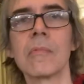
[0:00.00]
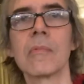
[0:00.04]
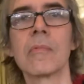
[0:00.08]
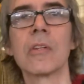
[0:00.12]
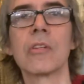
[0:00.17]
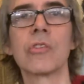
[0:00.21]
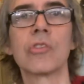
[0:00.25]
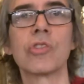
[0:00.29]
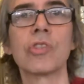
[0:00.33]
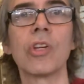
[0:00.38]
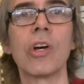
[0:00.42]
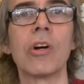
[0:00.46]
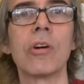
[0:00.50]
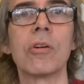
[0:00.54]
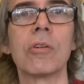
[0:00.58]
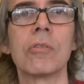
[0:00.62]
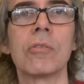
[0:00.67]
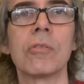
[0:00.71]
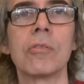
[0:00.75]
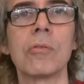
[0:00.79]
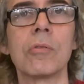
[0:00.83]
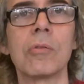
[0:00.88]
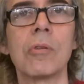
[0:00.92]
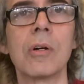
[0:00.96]
So,
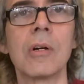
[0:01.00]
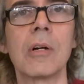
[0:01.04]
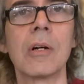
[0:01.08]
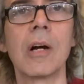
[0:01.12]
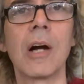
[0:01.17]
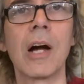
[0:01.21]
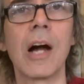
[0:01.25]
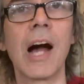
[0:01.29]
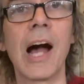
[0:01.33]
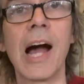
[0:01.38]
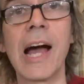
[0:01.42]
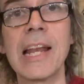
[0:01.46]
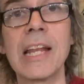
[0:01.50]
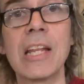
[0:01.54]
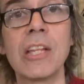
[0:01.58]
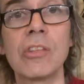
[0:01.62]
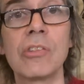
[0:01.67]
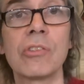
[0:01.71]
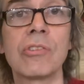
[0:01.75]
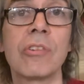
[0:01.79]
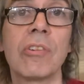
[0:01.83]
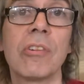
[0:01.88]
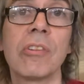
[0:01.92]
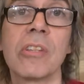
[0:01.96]
I
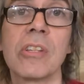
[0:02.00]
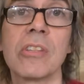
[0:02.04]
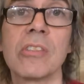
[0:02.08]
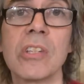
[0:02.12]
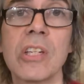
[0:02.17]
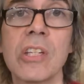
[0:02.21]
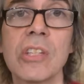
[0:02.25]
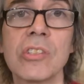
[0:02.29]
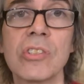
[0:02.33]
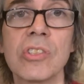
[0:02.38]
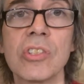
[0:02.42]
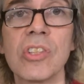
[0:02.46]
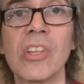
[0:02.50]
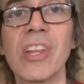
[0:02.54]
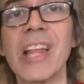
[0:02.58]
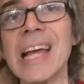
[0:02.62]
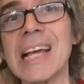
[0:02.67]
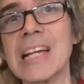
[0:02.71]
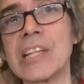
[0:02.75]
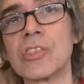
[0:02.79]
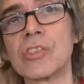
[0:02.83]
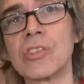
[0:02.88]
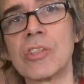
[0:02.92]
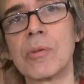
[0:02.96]
didn't turn this into
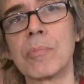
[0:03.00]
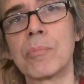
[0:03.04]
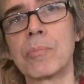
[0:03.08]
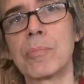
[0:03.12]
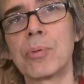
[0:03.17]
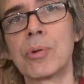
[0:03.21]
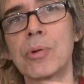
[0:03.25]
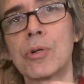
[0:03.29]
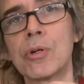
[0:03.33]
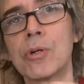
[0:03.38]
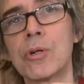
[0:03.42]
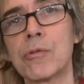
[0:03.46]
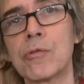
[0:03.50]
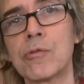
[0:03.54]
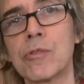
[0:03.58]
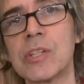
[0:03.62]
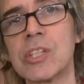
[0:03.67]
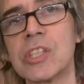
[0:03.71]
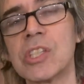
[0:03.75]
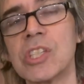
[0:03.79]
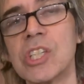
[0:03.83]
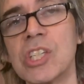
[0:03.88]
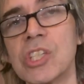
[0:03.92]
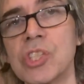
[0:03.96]
like some
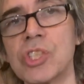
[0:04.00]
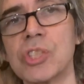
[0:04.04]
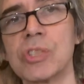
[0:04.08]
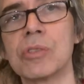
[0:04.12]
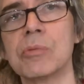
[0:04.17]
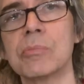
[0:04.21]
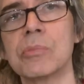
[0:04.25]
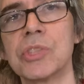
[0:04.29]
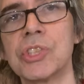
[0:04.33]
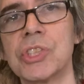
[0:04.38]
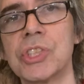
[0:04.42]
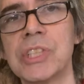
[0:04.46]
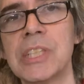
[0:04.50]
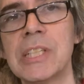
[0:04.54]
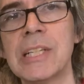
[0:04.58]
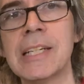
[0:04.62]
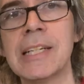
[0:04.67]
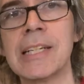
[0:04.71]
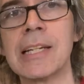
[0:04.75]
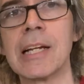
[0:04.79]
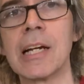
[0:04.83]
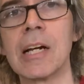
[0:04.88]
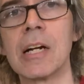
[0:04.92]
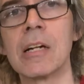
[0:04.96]
perfect digital
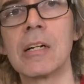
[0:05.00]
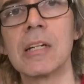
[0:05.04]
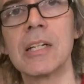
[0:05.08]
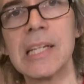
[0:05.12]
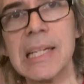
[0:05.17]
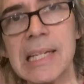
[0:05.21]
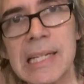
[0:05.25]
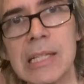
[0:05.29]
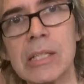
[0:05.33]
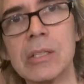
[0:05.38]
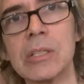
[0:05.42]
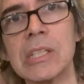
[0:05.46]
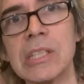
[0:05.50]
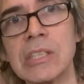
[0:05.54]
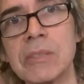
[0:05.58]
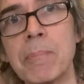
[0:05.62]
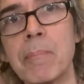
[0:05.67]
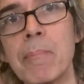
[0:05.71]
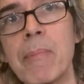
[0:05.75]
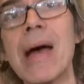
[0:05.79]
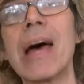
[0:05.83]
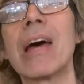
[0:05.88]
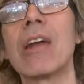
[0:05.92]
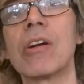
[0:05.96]
machine now. It is
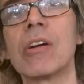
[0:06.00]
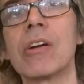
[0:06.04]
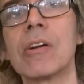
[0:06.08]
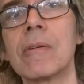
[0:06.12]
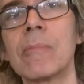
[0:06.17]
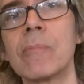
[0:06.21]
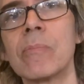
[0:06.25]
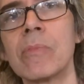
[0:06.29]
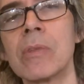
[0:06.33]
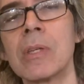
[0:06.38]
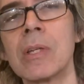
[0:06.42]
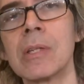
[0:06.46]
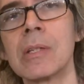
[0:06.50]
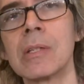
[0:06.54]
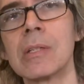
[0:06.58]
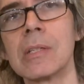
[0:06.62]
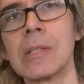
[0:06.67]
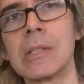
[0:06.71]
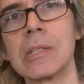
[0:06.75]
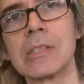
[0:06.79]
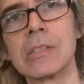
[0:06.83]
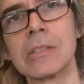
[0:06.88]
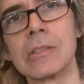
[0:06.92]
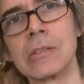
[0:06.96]
better.
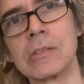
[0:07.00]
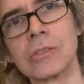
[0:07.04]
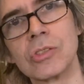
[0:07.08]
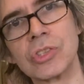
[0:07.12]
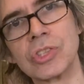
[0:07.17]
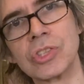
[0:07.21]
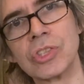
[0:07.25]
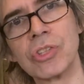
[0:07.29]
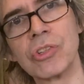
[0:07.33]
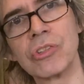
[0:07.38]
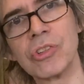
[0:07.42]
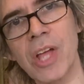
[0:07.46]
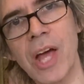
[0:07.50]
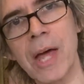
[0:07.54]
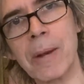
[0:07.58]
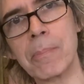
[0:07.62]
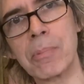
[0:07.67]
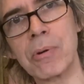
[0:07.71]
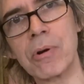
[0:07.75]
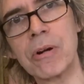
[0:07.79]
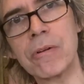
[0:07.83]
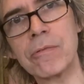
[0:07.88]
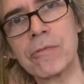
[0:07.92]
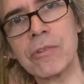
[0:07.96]
Still not
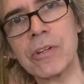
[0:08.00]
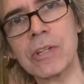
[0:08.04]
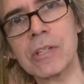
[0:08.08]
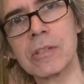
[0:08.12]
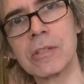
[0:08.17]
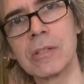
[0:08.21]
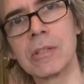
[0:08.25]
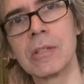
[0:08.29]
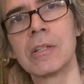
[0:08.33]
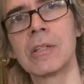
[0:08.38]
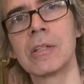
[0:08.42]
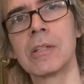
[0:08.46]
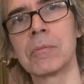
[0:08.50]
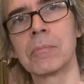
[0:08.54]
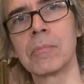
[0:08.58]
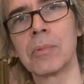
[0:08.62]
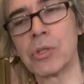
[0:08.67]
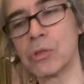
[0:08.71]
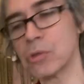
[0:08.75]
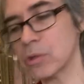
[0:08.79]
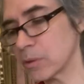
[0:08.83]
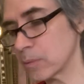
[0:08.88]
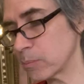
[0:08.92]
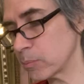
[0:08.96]
perfect,
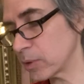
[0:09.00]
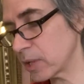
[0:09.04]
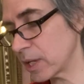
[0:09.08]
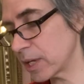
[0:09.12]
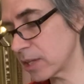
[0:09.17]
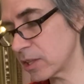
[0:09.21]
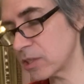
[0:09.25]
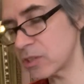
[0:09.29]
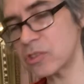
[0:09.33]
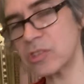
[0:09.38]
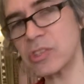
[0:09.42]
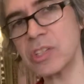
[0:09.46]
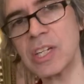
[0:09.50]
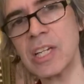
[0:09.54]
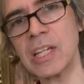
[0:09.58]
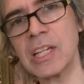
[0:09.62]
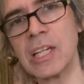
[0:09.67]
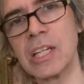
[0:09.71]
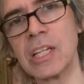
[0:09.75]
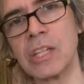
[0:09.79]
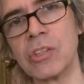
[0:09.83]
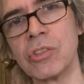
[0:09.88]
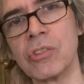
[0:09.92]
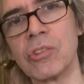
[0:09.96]
but you can play this
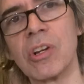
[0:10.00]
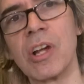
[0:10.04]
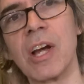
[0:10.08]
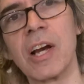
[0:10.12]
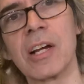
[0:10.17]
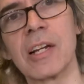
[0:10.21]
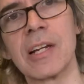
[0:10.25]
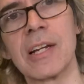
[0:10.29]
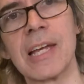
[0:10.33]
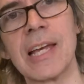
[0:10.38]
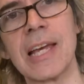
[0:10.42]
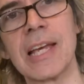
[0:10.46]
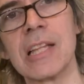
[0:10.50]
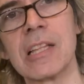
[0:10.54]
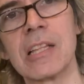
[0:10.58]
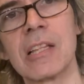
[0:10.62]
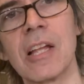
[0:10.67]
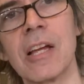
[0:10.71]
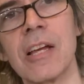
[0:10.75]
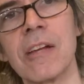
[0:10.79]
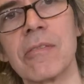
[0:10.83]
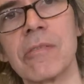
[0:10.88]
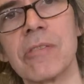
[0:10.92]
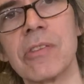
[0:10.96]
thing and you're not gonna hate
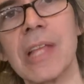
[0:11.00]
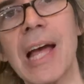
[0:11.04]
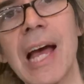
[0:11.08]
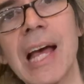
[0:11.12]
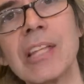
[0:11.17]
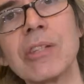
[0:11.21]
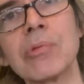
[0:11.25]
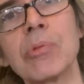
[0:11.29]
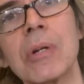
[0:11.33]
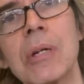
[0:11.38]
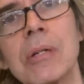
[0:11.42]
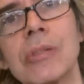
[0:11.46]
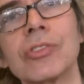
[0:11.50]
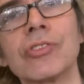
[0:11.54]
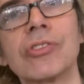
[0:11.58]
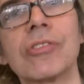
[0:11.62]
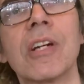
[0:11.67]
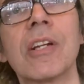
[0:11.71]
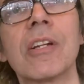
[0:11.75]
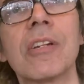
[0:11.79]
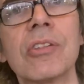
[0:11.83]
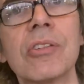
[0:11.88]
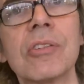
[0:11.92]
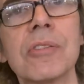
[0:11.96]
life. That's what I was
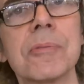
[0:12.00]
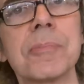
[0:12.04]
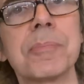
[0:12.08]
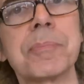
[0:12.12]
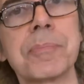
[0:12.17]
trying to do.